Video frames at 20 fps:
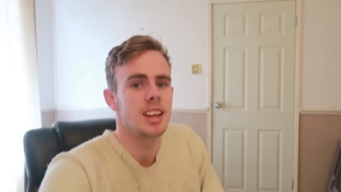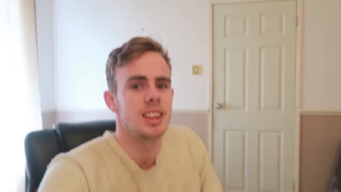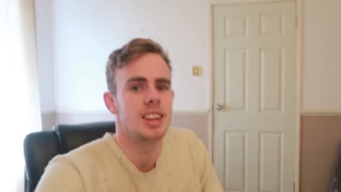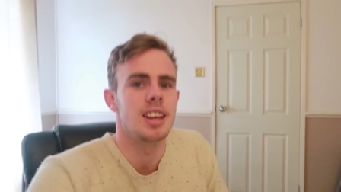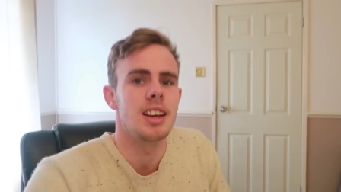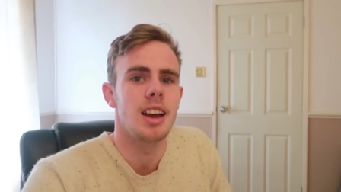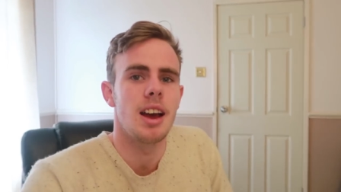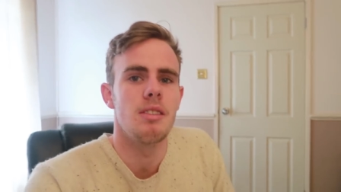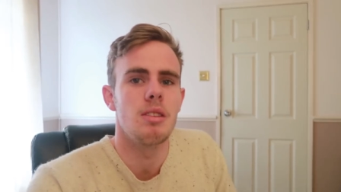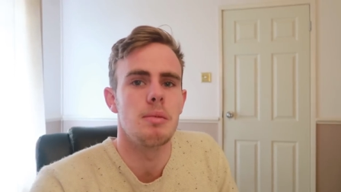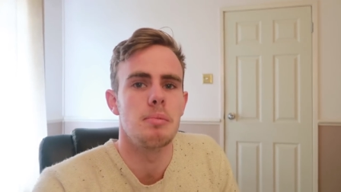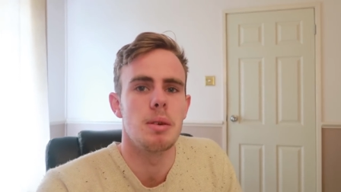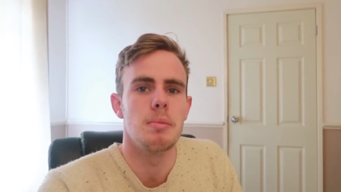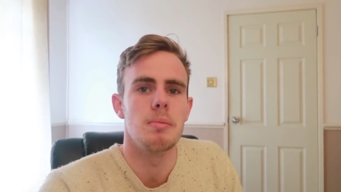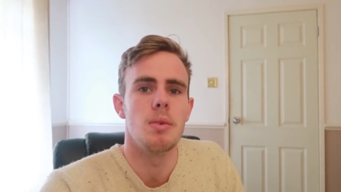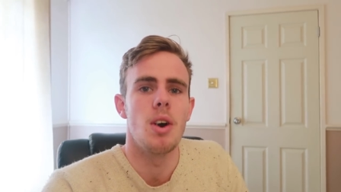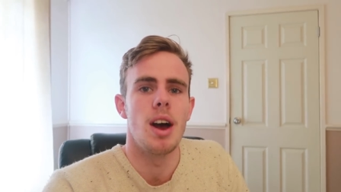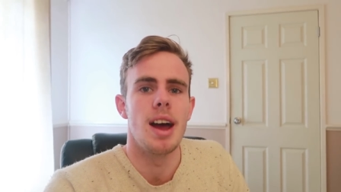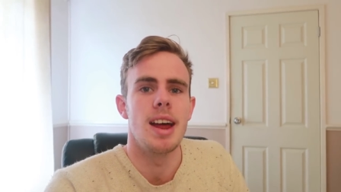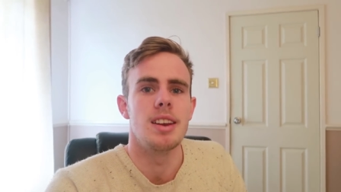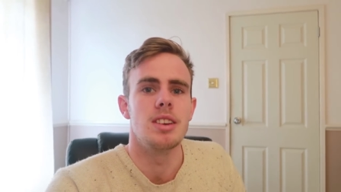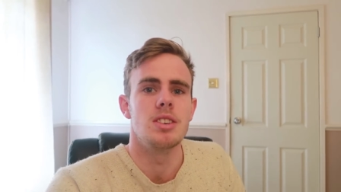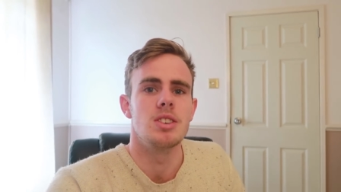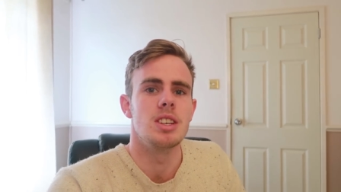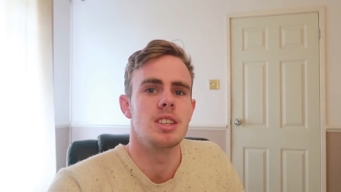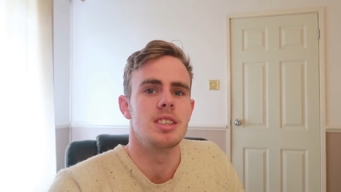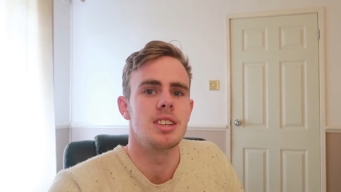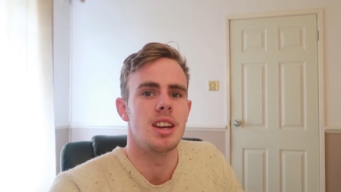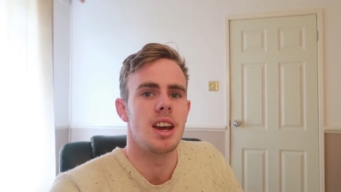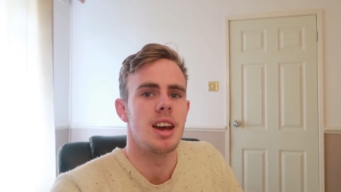I think I have a bit more
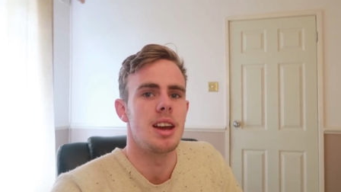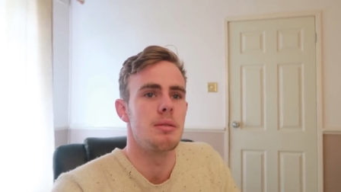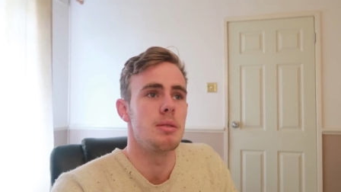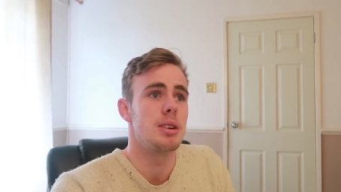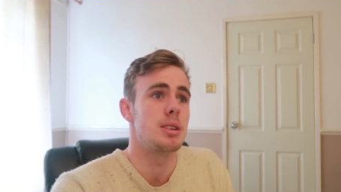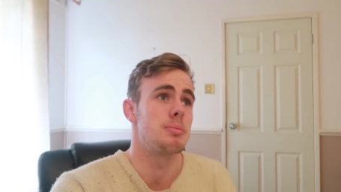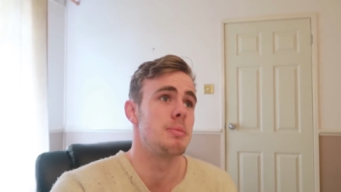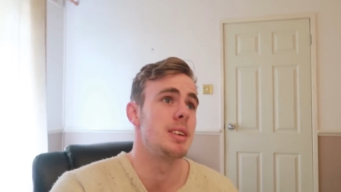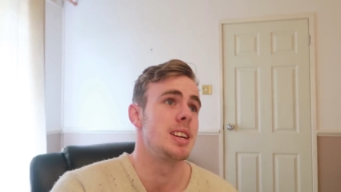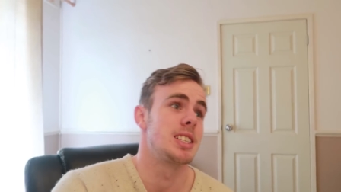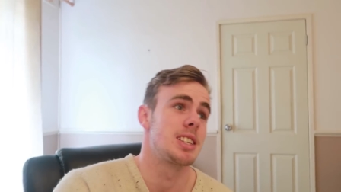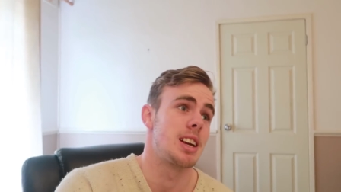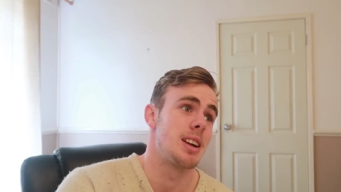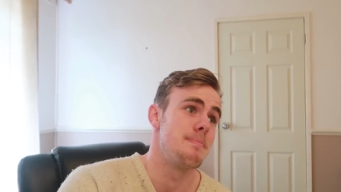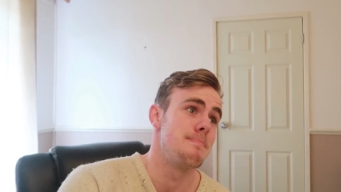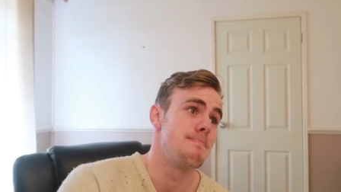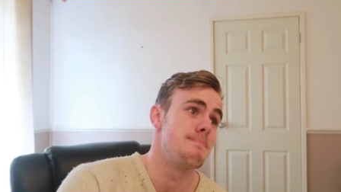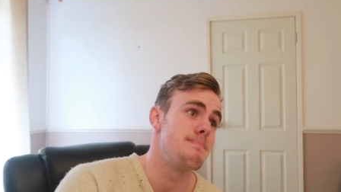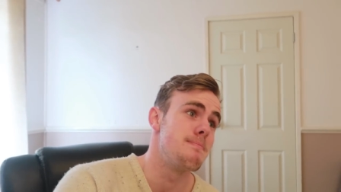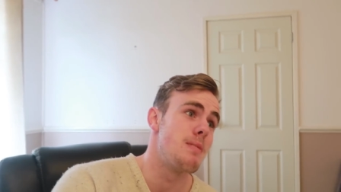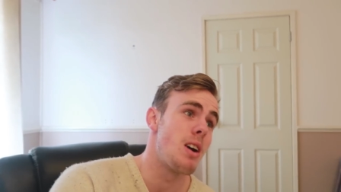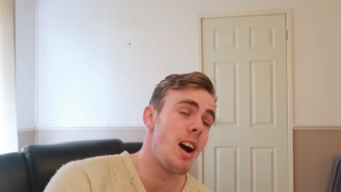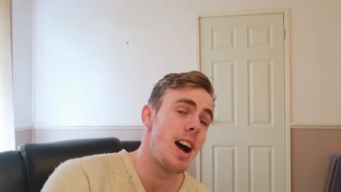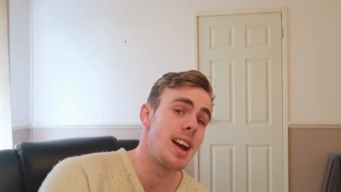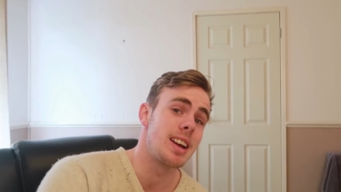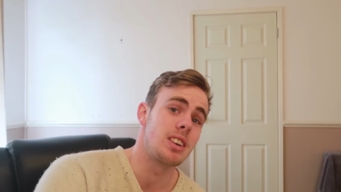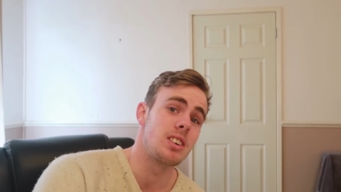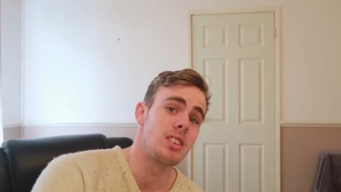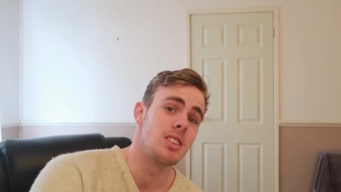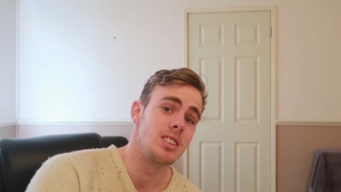energy today, which means I
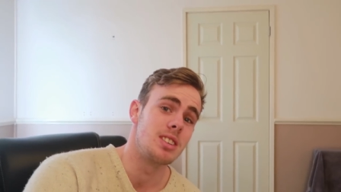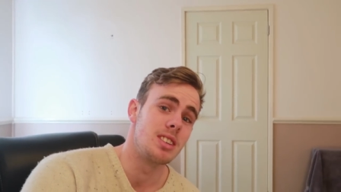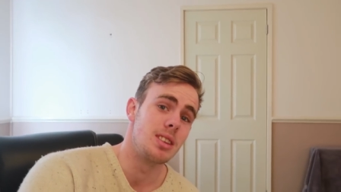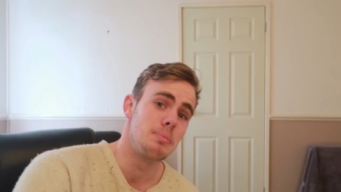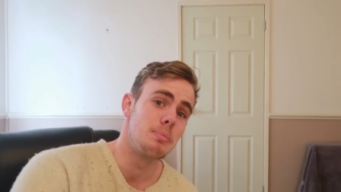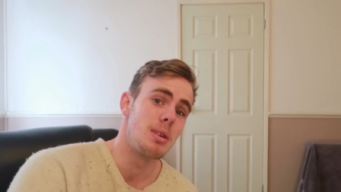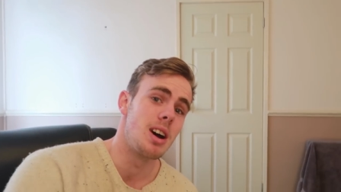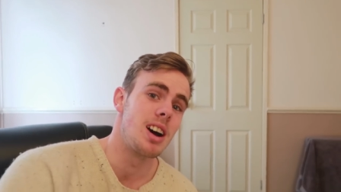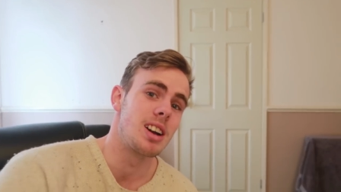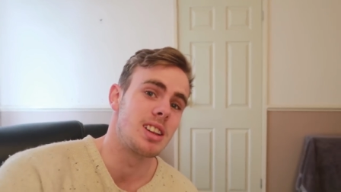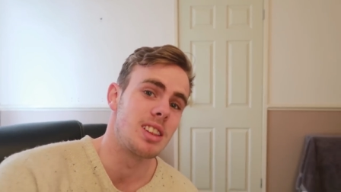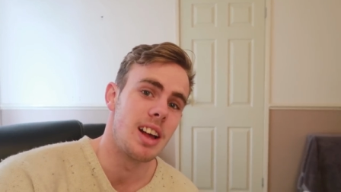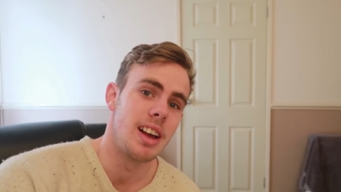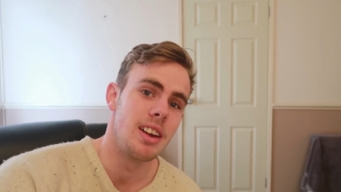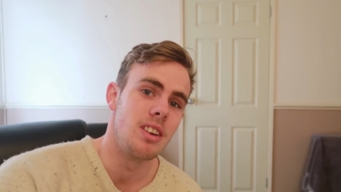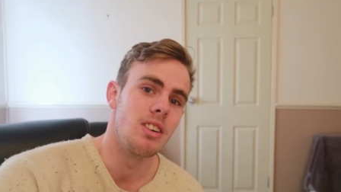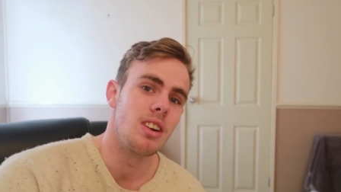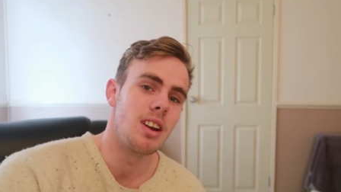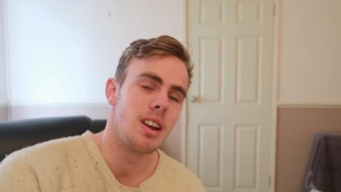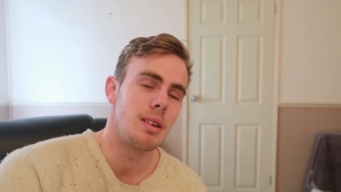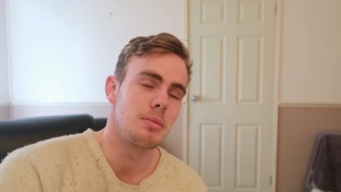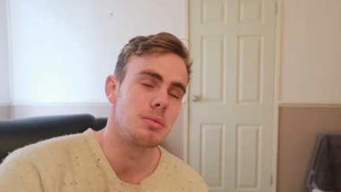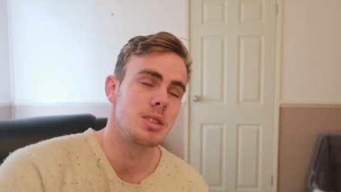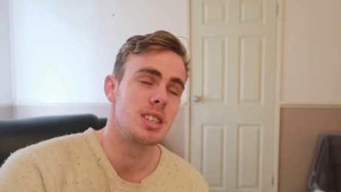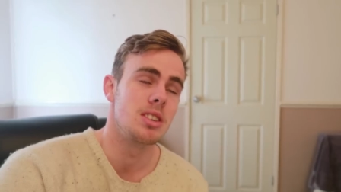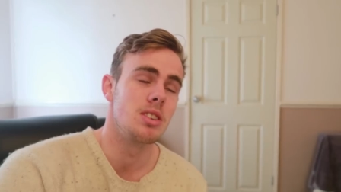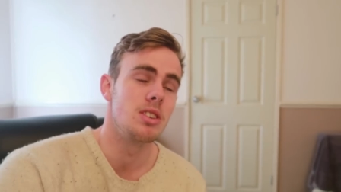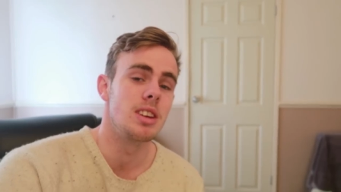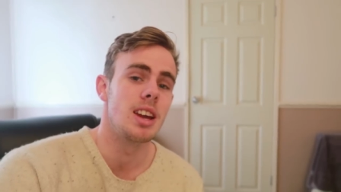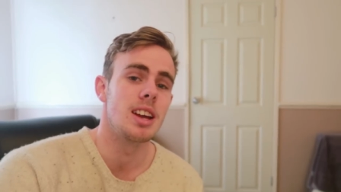might go to the park later on. I'm
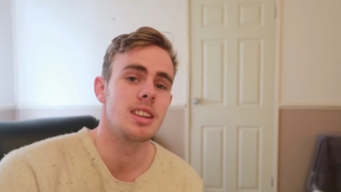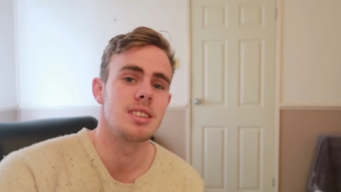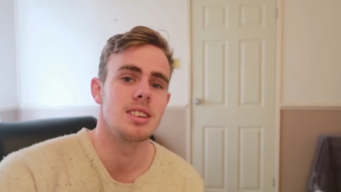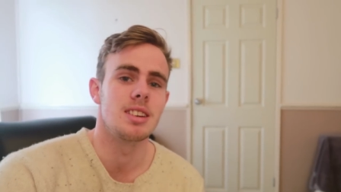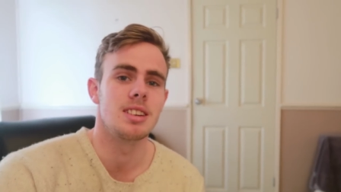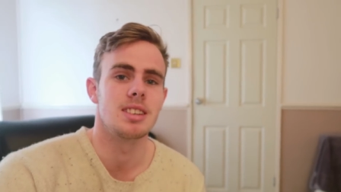still yet